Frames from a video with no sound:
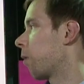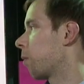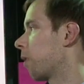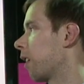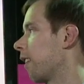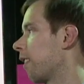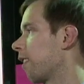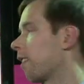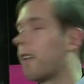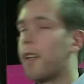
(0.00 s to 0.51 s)

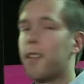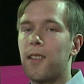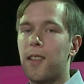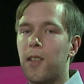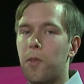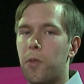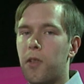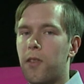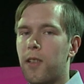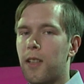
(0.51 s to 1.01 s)
capital is
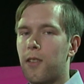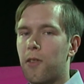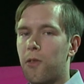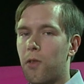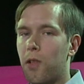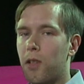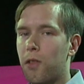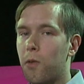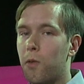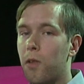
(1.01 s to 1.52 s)
19%?
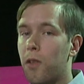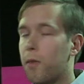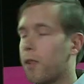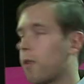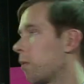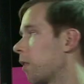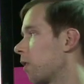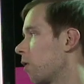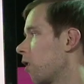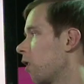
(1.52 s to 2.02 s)
Should I do the
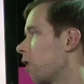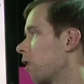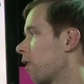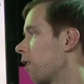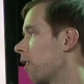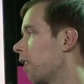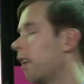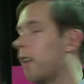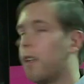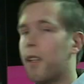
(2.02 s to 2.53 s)
investment or
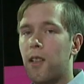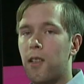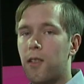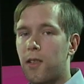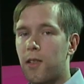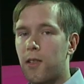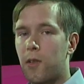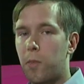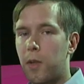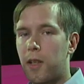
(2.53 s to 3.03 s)
not?
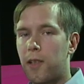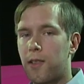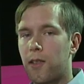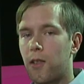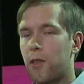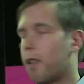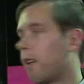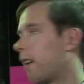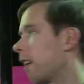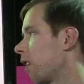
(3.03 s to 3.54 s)
Just
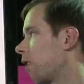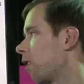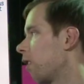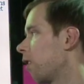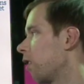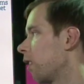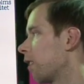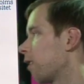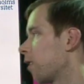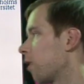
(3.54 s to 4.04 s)
based on the
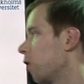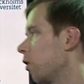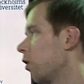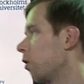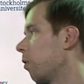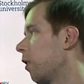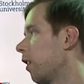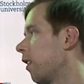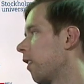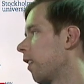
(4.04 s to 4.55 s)
IRR, it
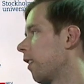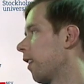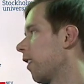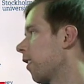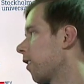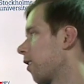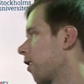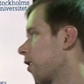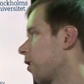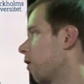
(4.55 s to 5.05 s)
could be a
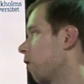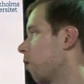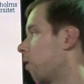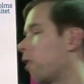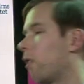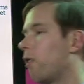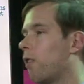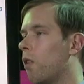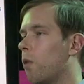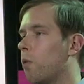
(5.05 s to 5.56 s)
yes
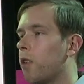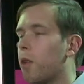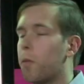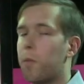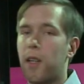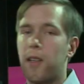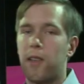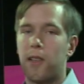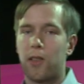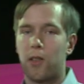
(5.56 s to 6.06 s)
or a no,
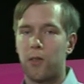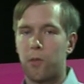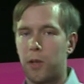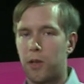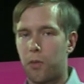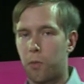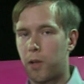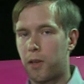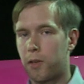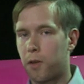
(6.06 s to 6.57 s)
depending on
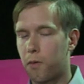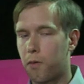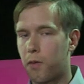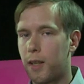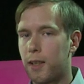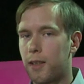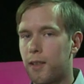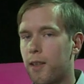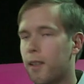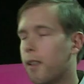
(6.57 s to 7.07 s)
which one you
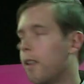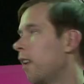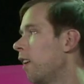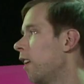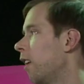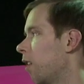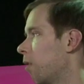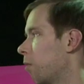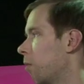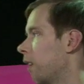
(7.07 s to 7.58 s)
find.
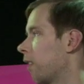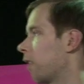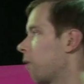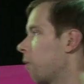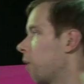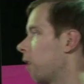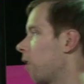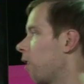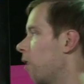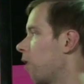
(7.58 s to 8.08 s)

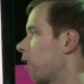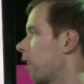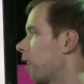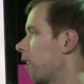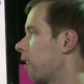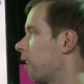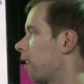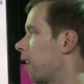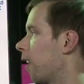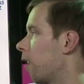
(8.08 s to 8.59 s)
But when you look
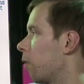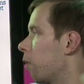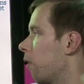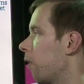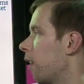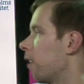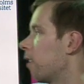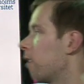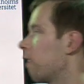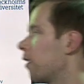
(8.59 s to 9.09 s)
at the
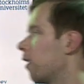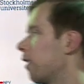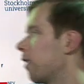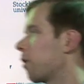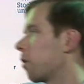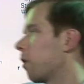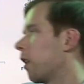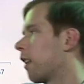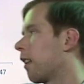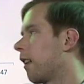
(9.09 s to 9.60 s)
NPV,
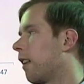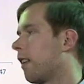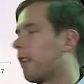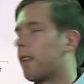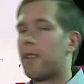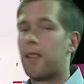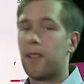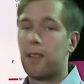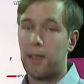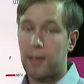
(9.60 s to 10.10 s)
it's quite
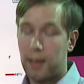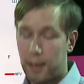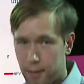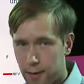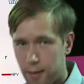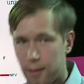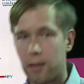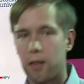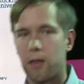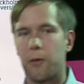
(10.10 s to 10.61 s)
clear that
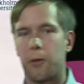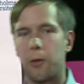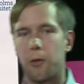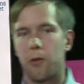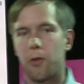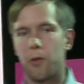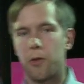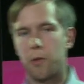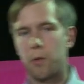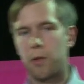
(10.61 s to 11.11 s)
yes, you
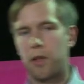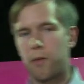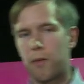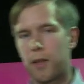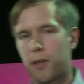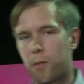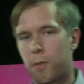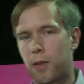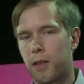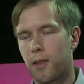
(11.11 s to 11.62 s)
should do the
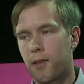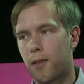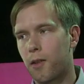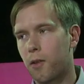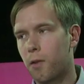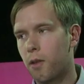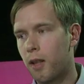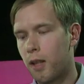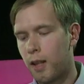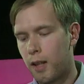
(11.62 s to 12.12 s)
investment.
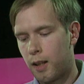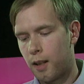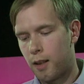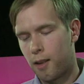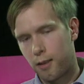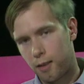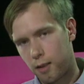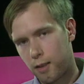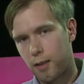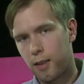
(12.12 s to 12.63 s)
So
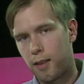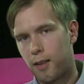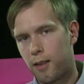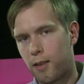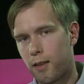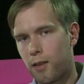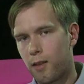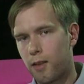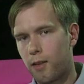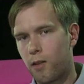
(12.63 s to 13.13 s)

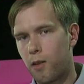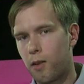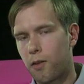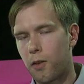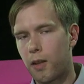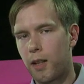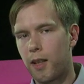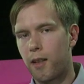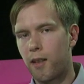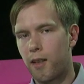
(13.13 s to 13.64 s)

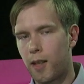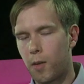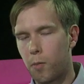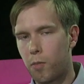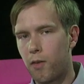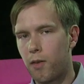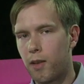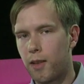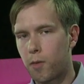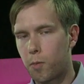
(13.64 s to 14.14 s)
also here,
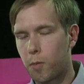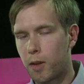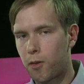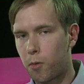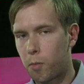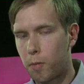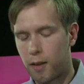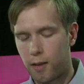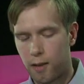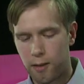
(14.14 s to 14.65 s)
NPV is
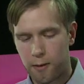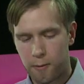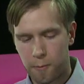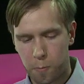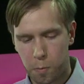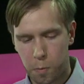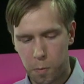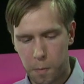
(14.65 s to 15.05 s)
much better.